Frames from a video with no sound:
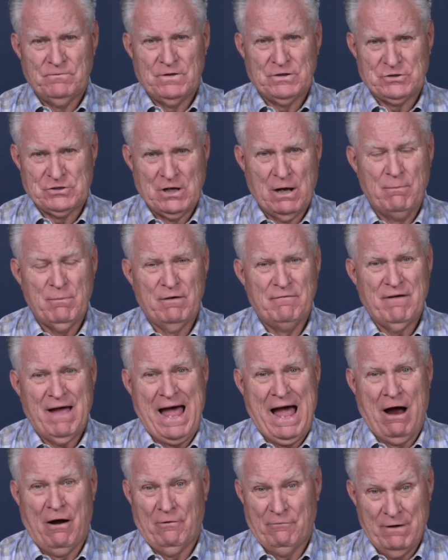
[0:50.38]
Some have
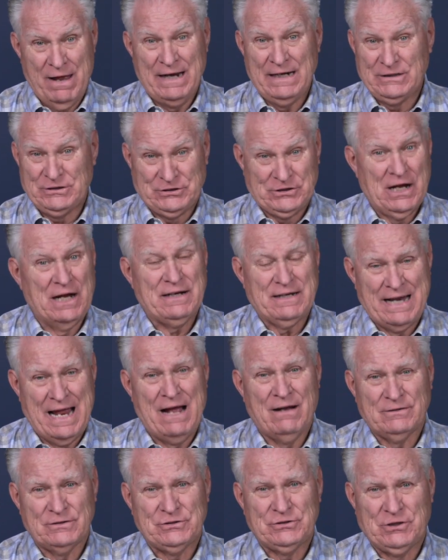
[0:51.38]
already shut
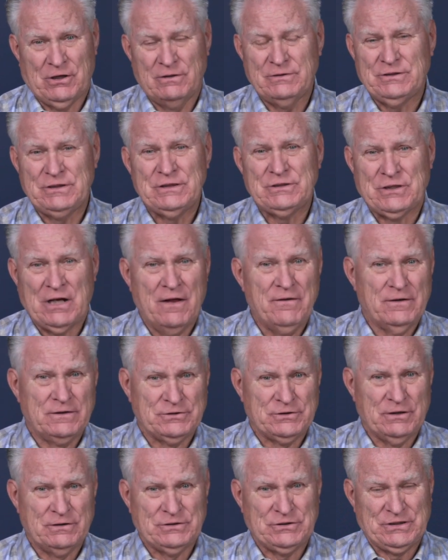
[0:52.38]
down churches.
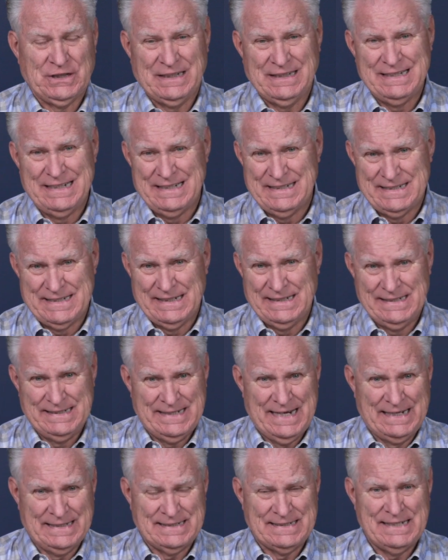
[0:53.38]
Others are
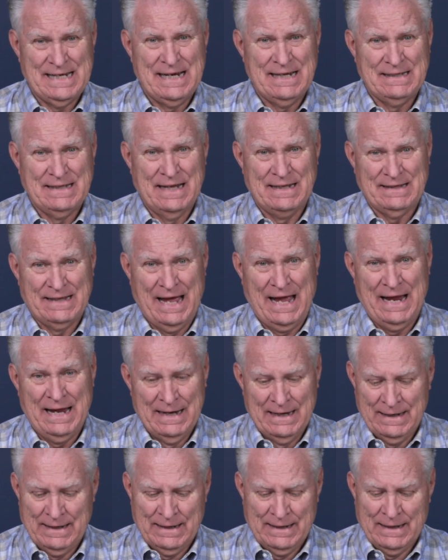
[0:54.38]
suggesting that they
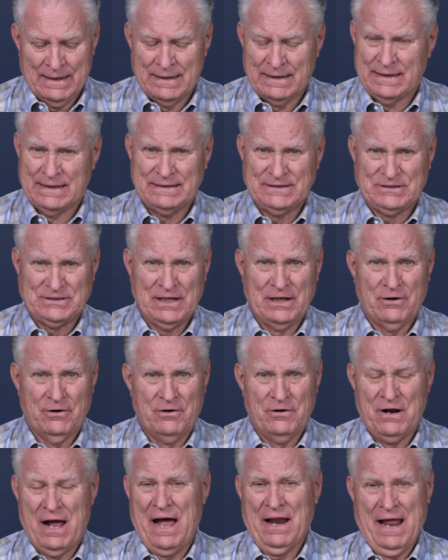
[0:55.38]

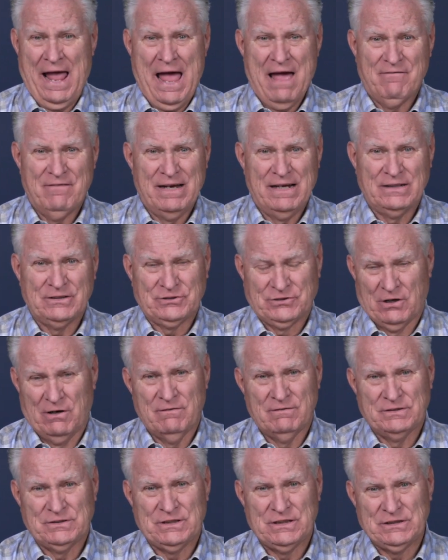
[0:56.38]
consider not having
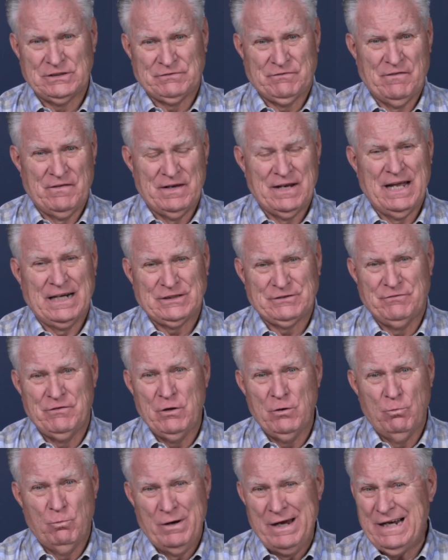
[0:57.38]
services for the next
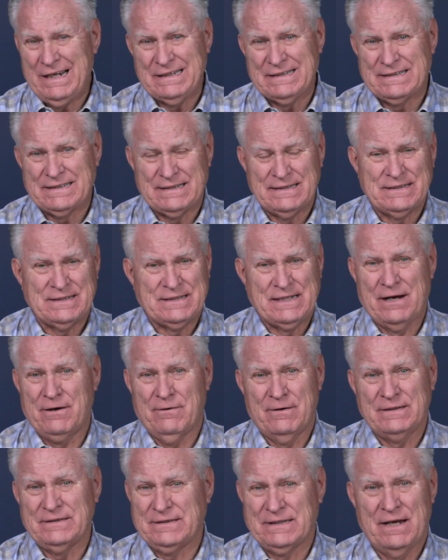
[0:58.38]
few weeks, et
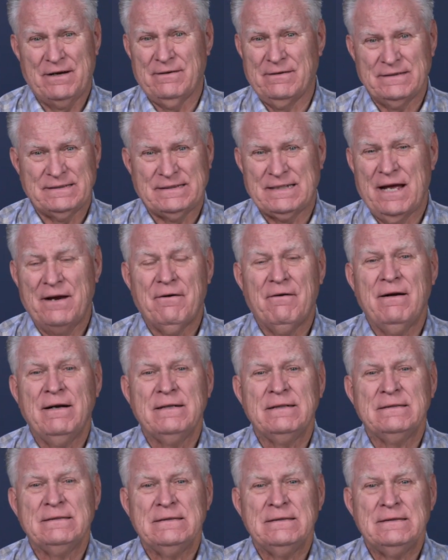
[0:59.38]
cetera, et cetera, et cetera.
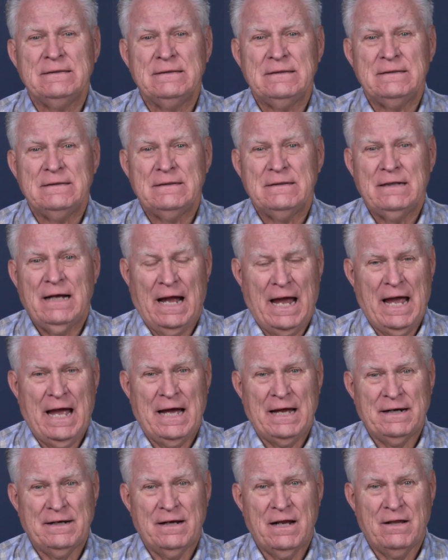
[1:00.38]

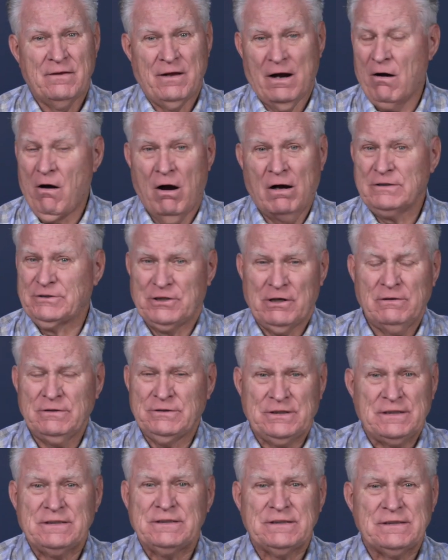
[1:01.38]
And there are
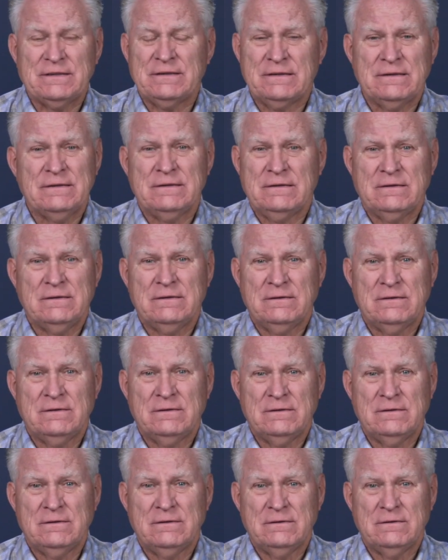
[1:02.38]
churches
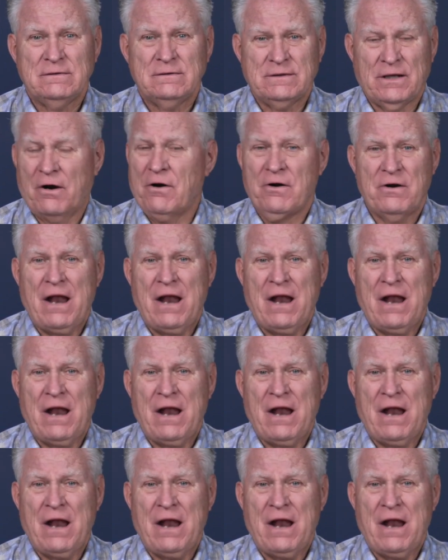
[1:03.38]
that are